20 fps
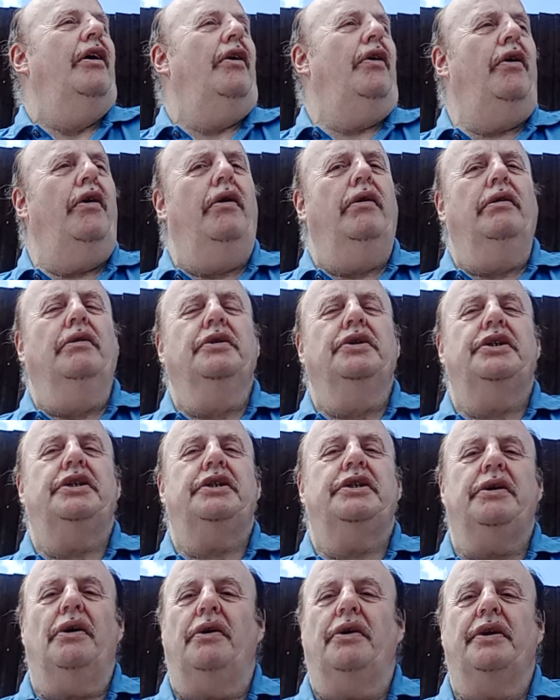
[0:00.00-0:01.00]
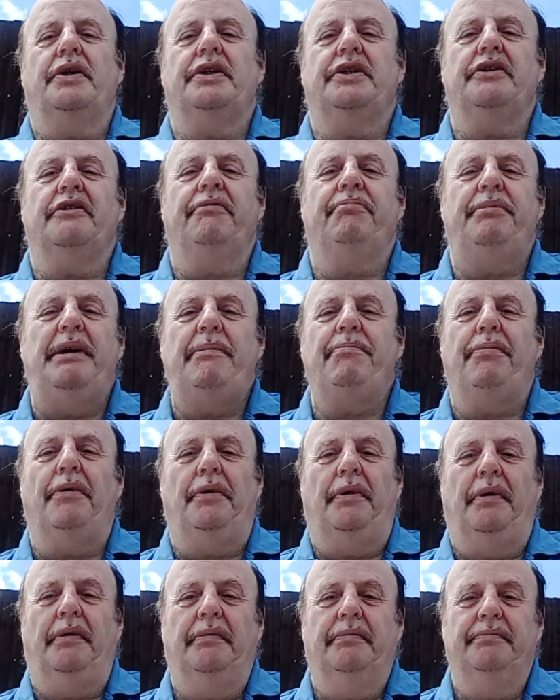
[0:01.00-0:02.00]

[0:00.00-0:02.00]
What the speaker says: all sorts of people.